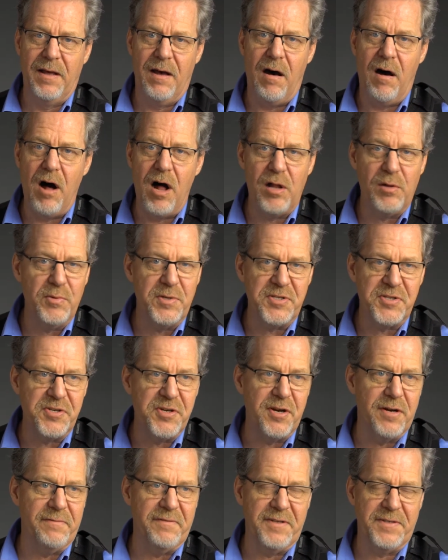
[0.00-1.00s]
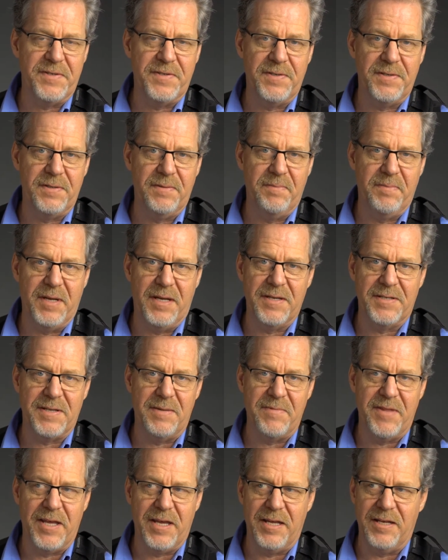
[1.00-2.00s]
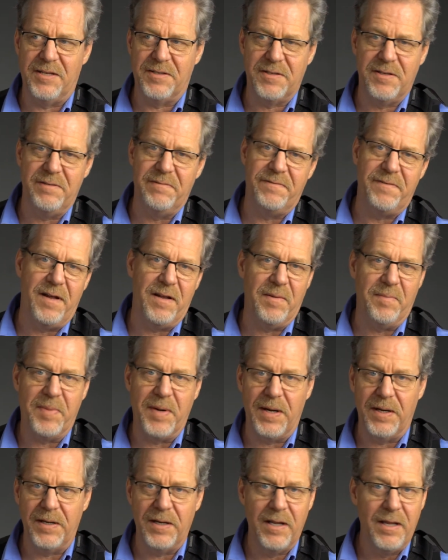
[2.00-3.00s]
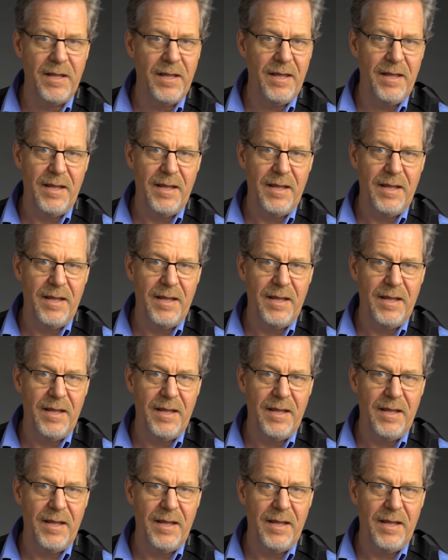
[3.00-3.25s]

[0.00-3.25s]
Always nervous because I'm thinking it's going to fall apart.